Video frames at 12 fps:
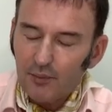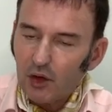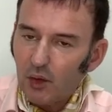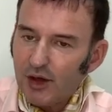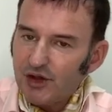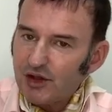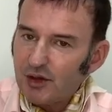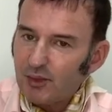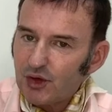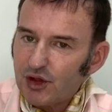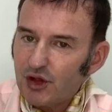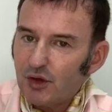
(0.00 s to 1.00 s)
Questionable
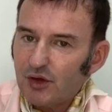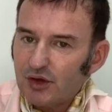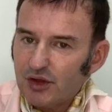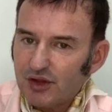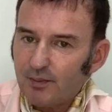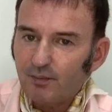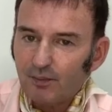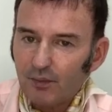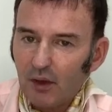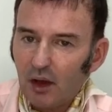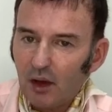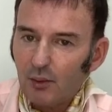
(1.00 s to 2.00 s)
students
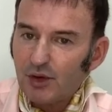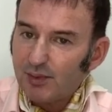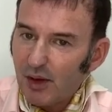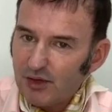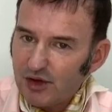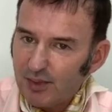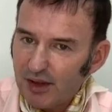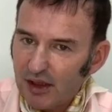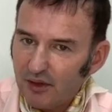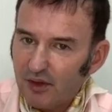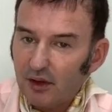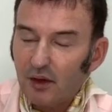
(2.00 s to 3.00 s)
were supposed to be
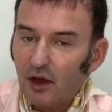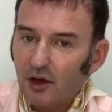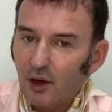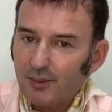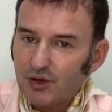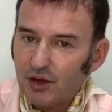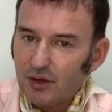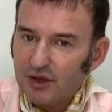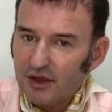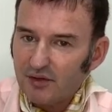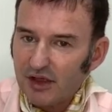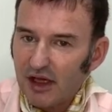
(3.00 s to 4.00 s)
given an opportunity
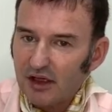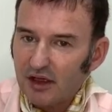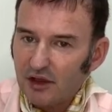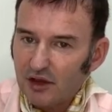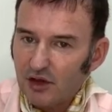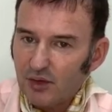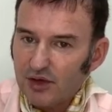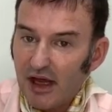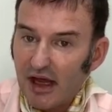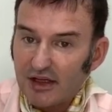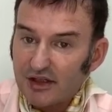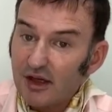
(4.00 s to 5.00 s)
of taking a new
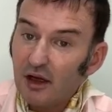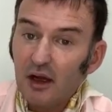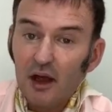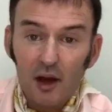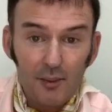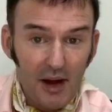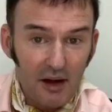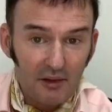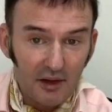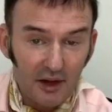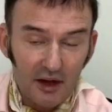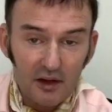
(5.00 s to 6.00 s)
test.
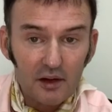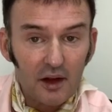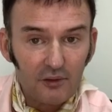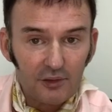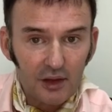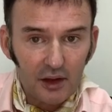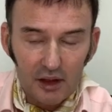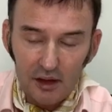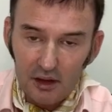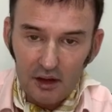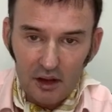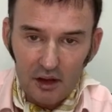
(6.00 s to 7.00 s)
Apparently, for
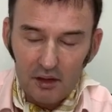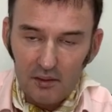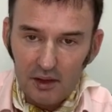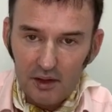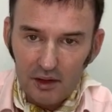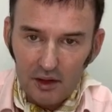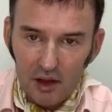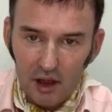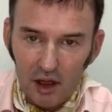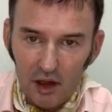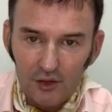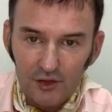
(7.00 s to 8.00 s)
uh,
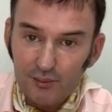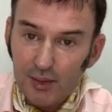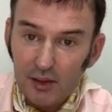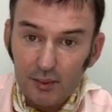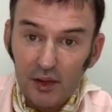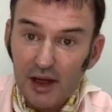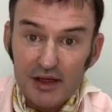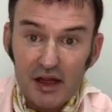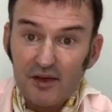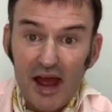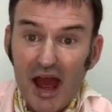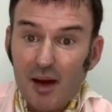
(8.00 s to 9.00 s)
a lot of people, that never
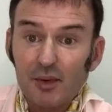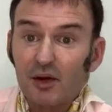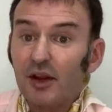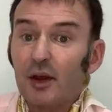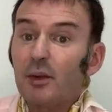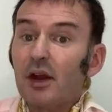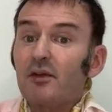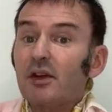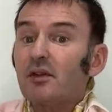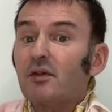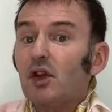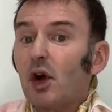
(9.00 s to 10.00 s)
happened. They were never
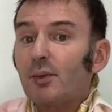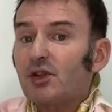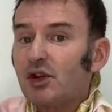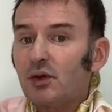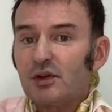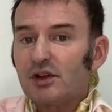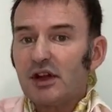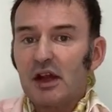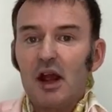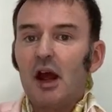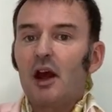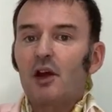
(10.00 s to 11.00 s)
given the opportunity.
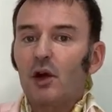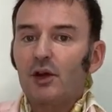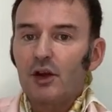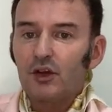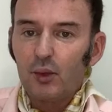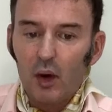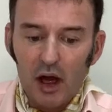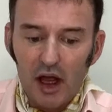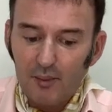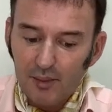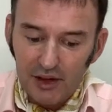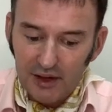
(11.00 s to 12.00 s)
God knows why,
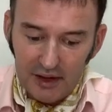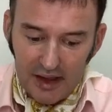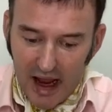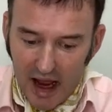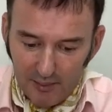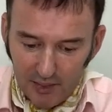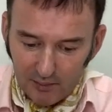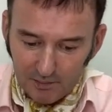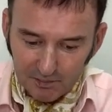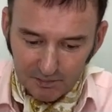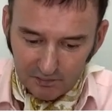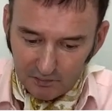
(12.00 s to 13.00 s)
but it didn't happen.
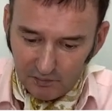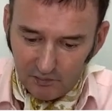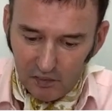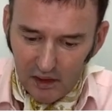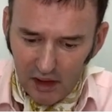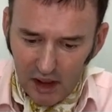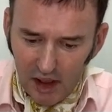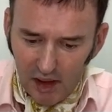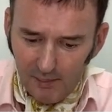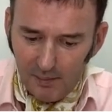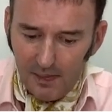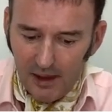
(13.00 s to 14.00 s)

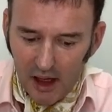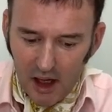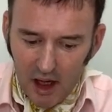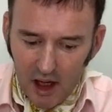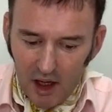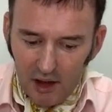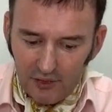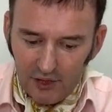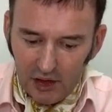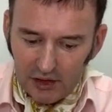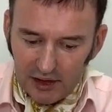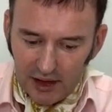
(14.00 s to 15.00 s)
Um,
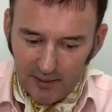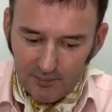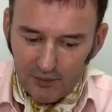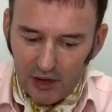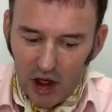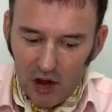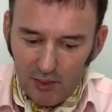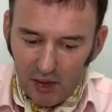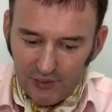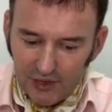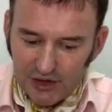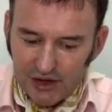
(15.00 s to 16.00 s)
thirdly, the Home
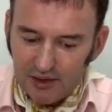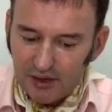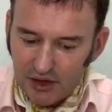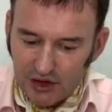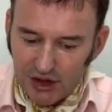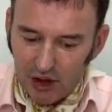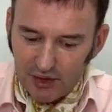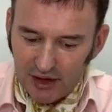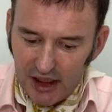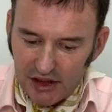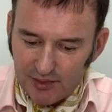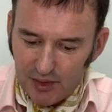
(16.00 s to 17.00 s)
Office consulted
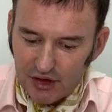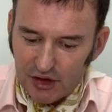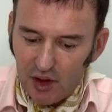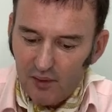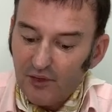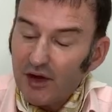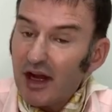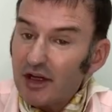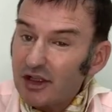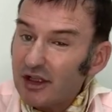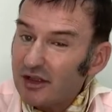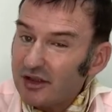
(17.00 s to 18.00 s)
experts
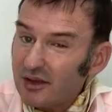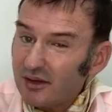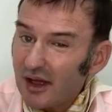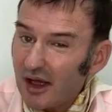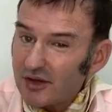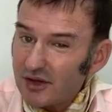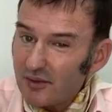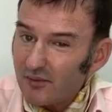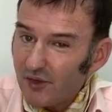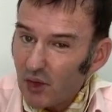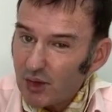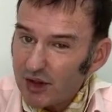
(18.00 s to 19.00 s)
confidentially in
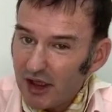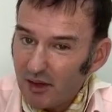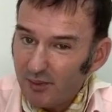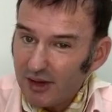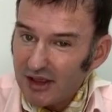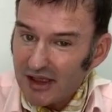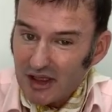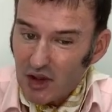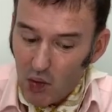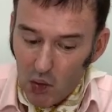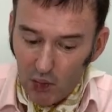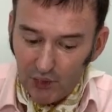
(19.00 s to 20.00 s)
2014 but
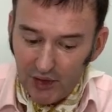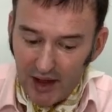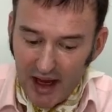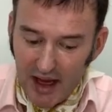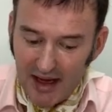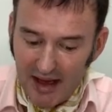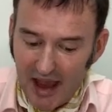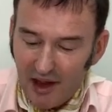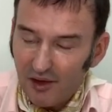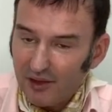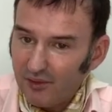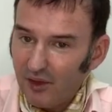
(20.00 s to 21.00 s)
ignored their
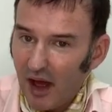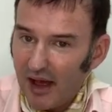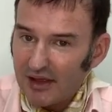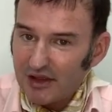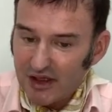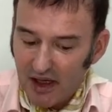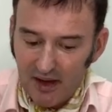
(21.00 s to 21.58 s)
advice.